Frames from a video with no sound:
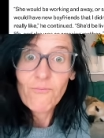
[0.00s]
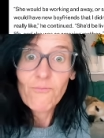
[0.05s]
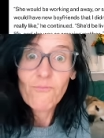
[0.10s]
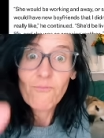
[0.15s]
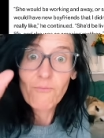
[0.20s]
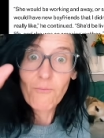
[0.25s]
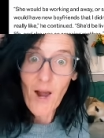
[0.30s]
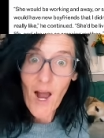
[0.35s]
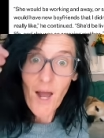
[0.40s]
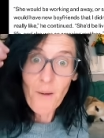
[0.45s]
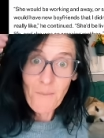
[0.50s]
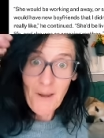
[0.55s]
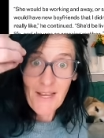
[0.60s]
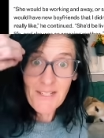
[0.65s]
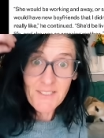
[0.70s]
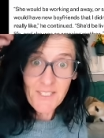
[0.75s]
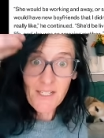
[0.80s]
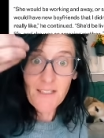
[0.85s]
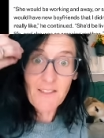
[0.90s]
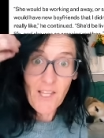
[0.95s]
Mom has
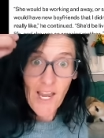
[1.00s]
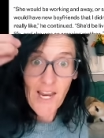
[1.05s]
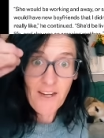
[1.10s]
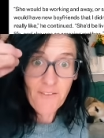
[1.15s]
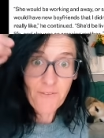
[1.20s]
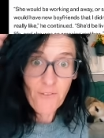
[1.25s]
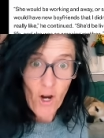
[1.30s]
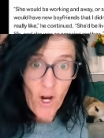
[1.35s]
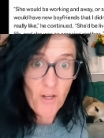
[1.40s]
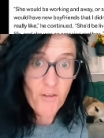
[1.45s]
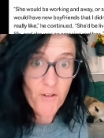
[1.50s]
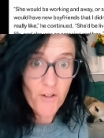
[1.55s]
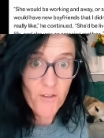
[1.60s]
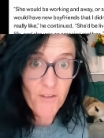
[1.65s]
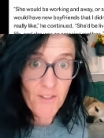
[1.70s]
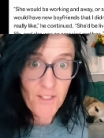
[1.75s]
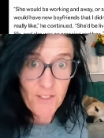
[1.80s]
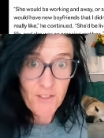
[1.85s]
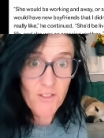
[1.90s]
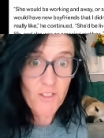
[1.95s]
a life other
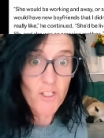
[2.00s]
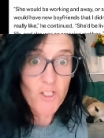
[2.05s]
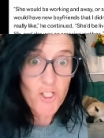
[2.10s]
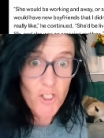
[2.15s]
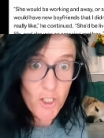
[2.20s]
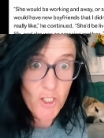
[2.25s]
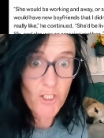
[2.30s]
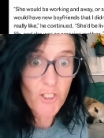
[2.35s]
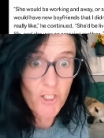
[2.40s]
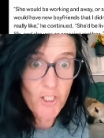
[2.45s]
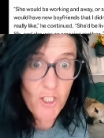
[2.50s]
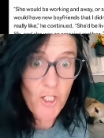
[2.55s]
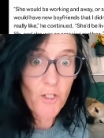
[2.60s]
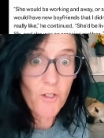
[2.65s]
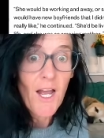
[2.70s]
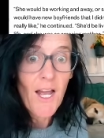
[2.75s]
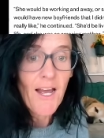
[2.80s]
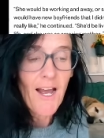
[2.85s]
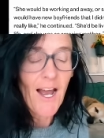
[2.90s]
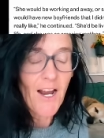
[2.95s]
than just you.
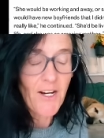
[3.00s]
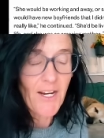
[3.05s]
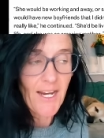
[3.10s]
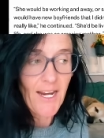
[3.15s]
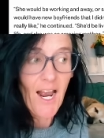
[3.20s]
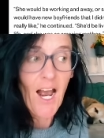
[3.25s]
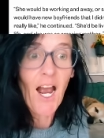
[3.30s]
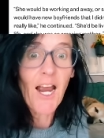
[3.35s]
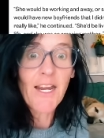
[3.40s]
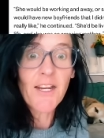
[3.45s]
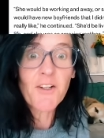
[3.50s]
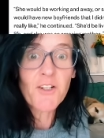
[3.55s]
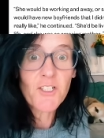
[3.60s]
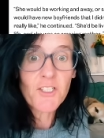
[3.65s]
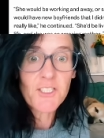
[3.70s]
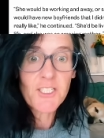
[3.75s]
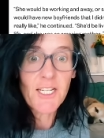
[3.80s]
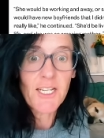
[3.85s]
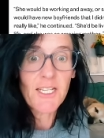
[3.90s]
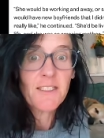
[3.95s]
Okay, I
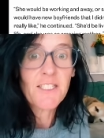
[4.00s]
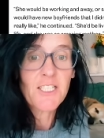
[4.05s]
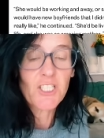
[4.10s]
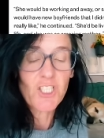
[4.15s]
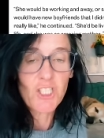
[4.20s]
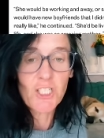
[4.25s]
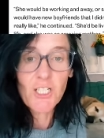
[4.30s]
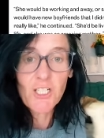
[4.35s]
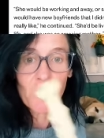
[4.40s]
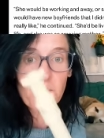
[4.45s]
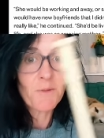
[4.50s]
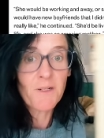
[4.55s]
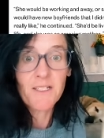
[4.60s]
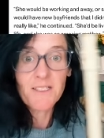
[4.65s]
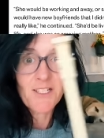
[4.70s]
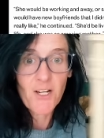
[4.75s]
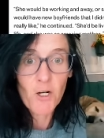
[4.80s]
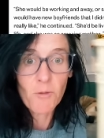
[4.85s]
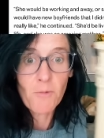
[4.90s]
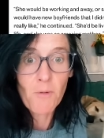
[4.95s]
understand that she could have been a
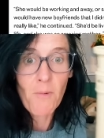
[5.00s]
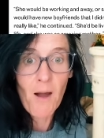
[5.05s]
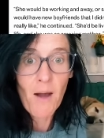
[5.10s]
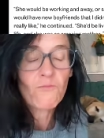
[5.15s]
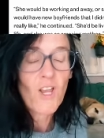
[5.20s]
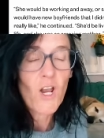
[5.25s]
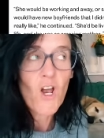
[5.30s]
terrible mom.